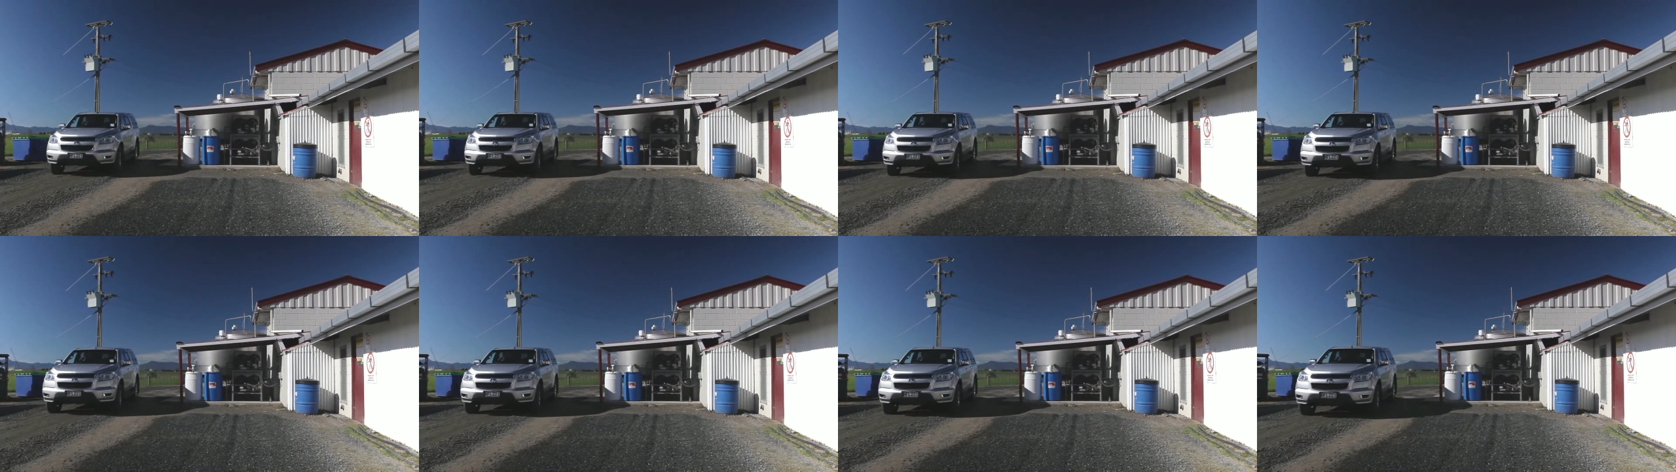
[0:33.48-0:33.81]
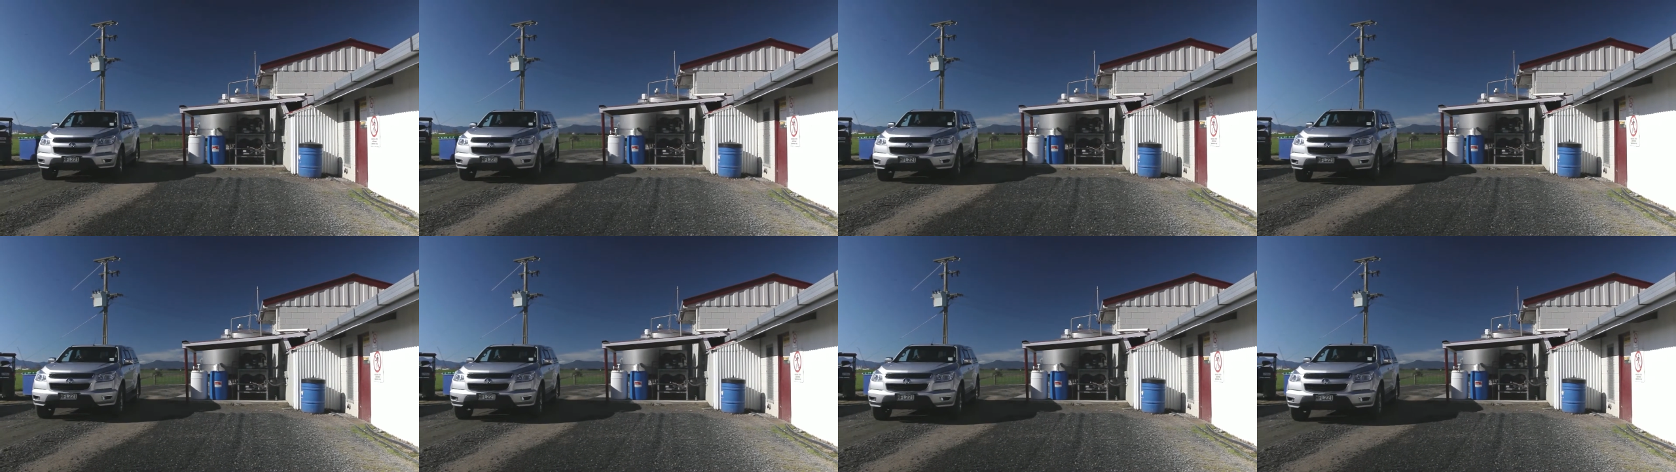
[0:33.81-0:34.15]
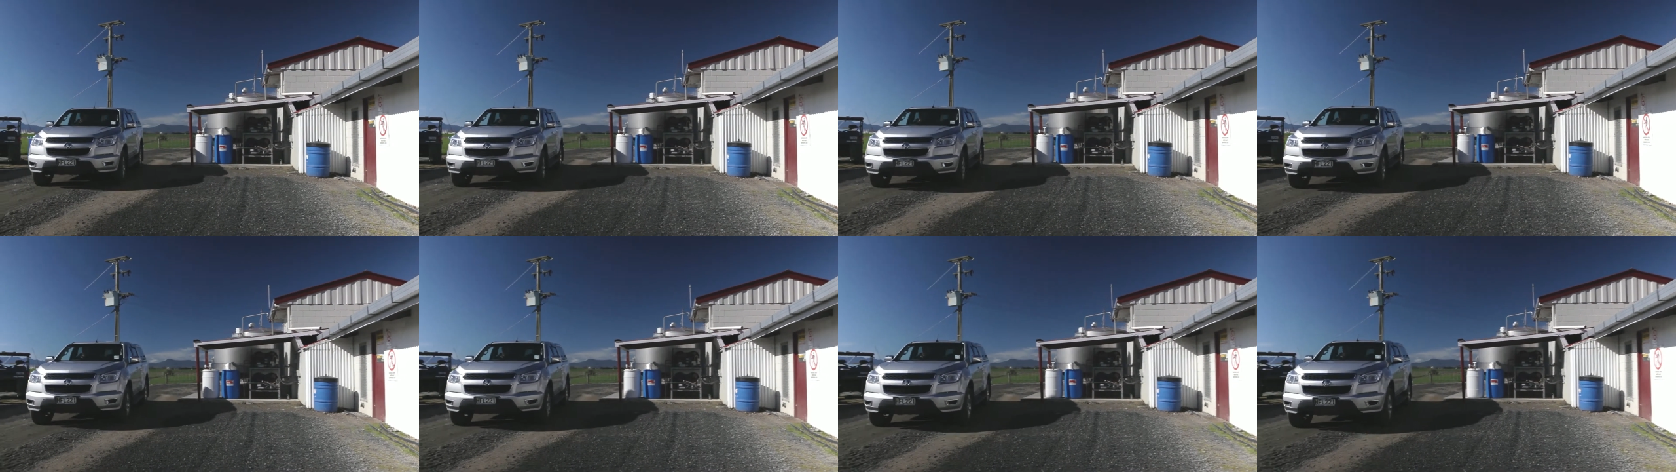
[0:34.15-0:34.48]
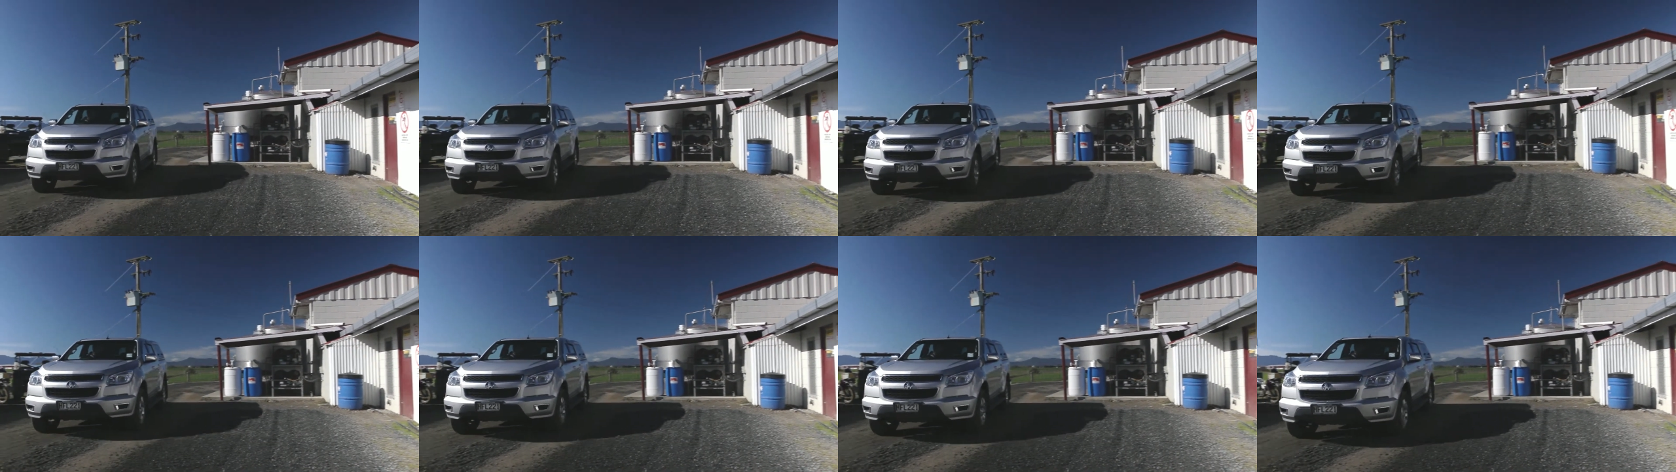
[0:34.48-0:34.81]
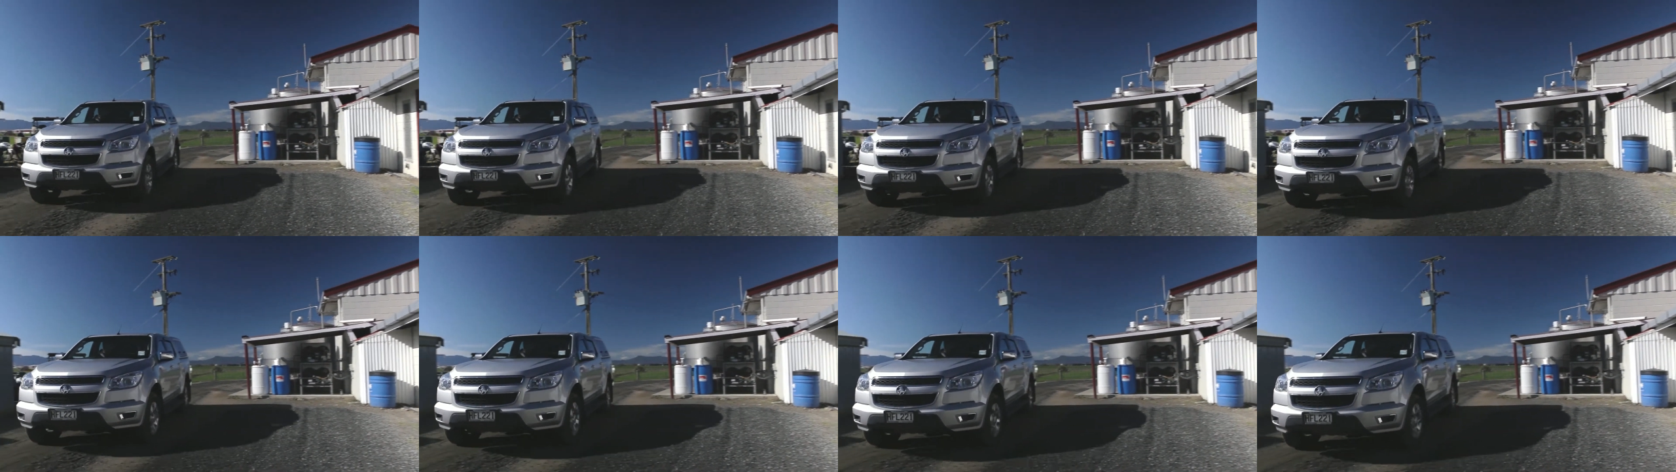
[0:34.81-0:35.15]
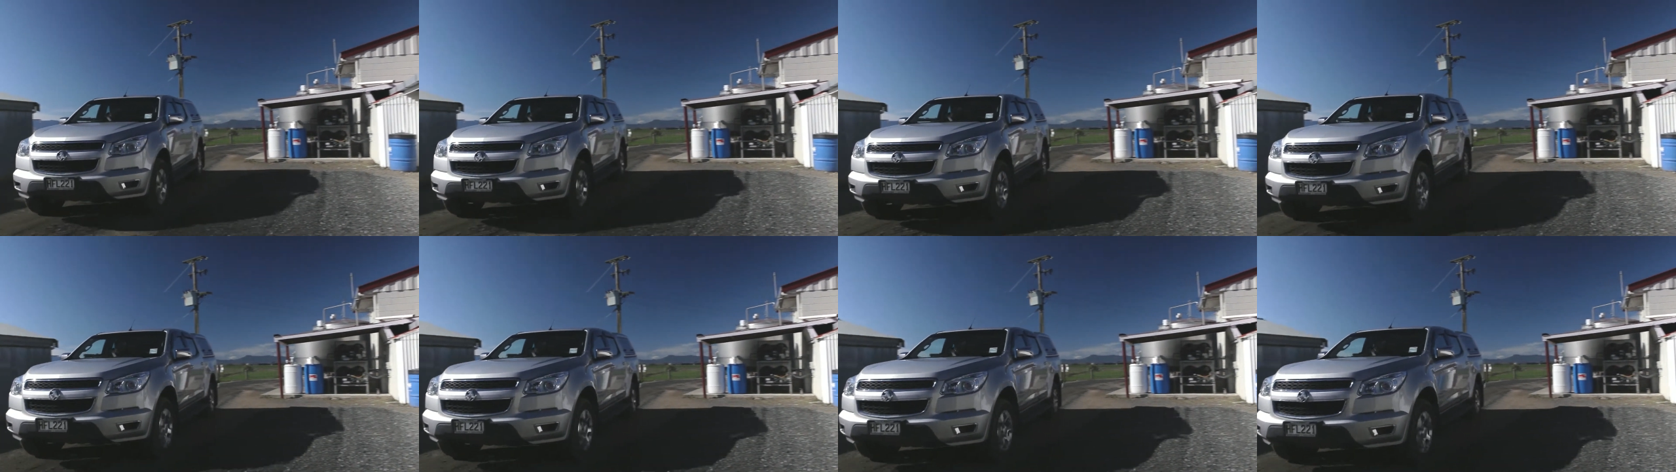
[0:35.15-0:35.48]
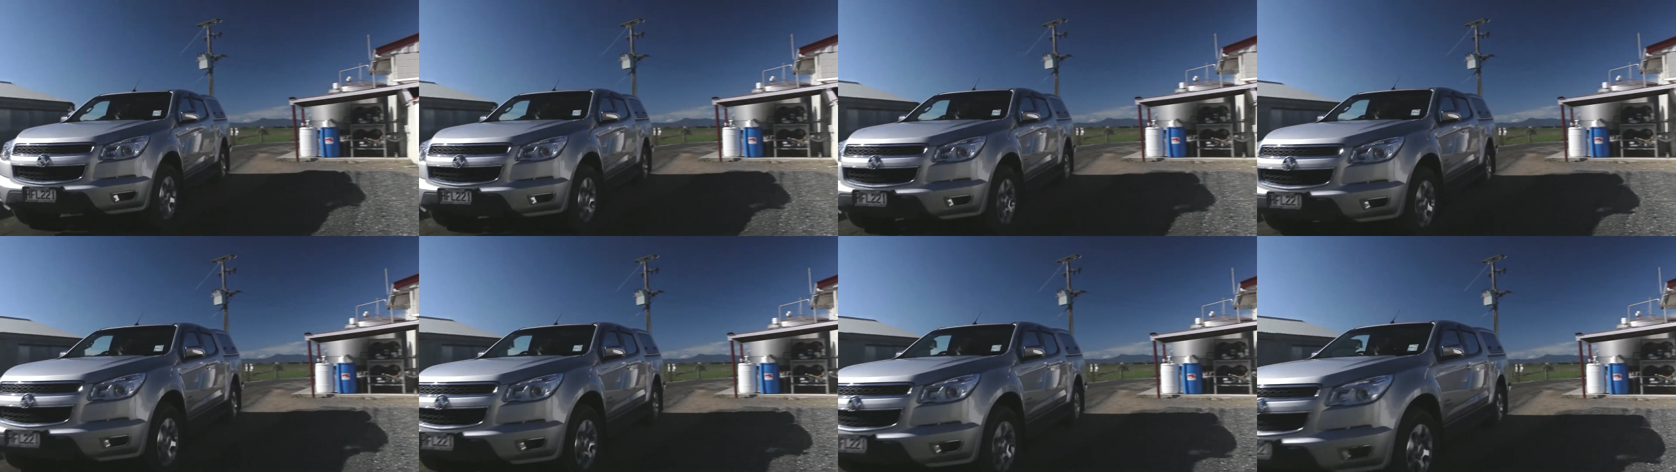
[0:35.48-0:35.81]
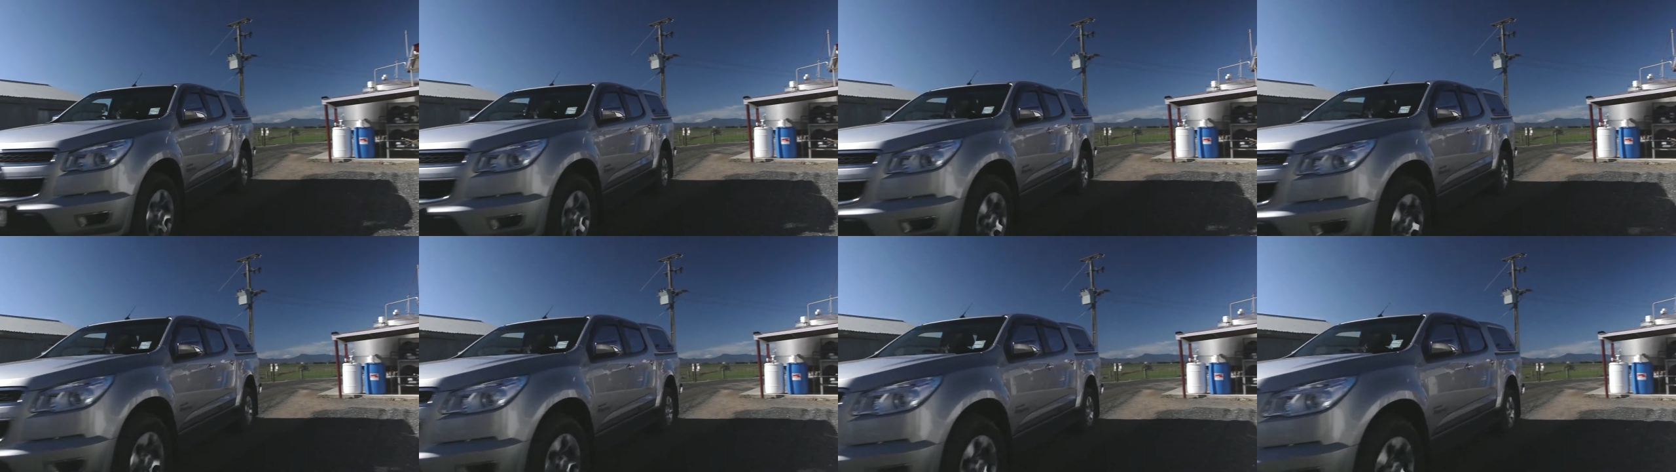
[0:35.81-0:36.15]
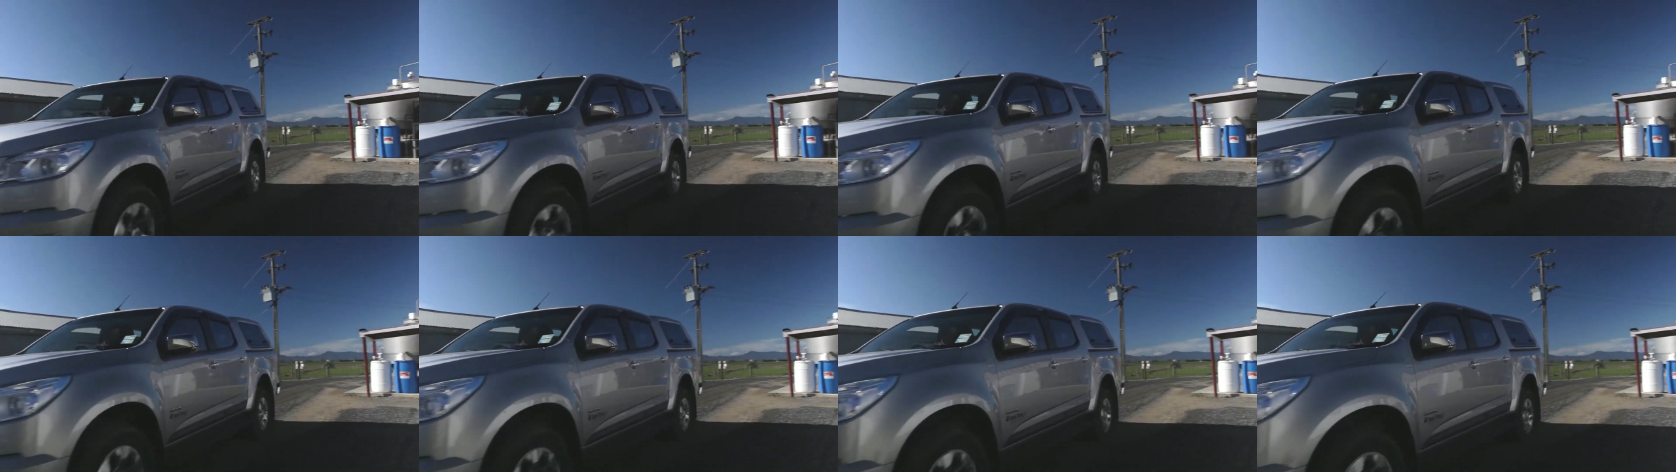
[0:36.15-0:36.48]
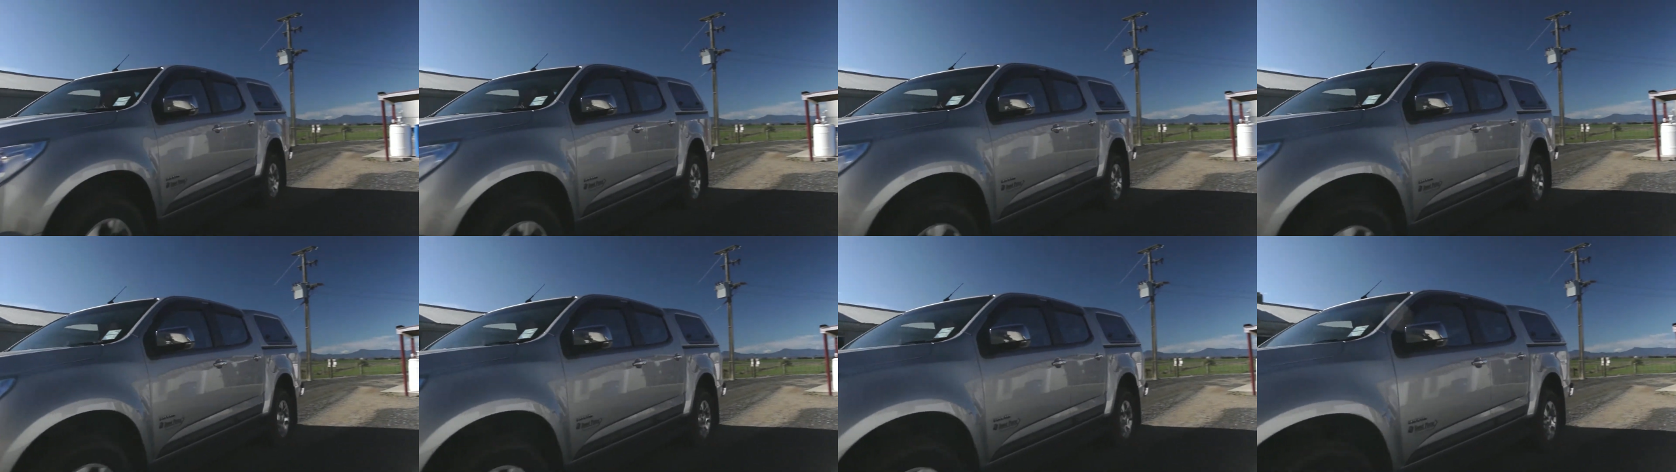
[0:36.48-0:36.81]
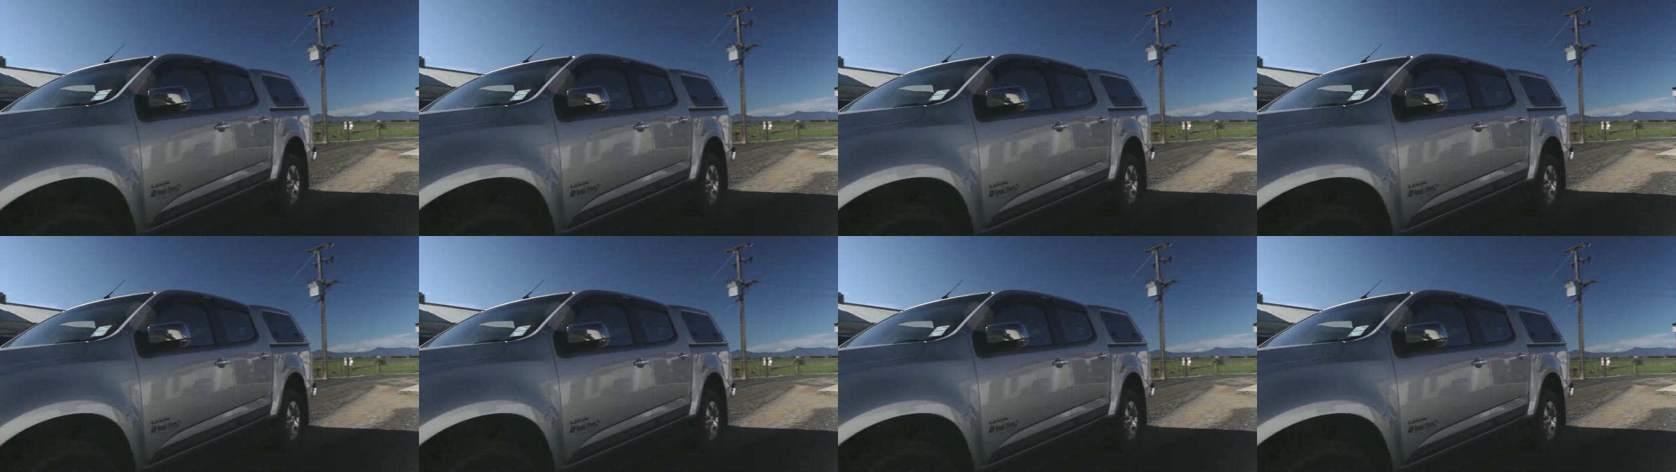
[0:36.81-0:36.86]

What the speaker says: Nobody's mouth can be seen.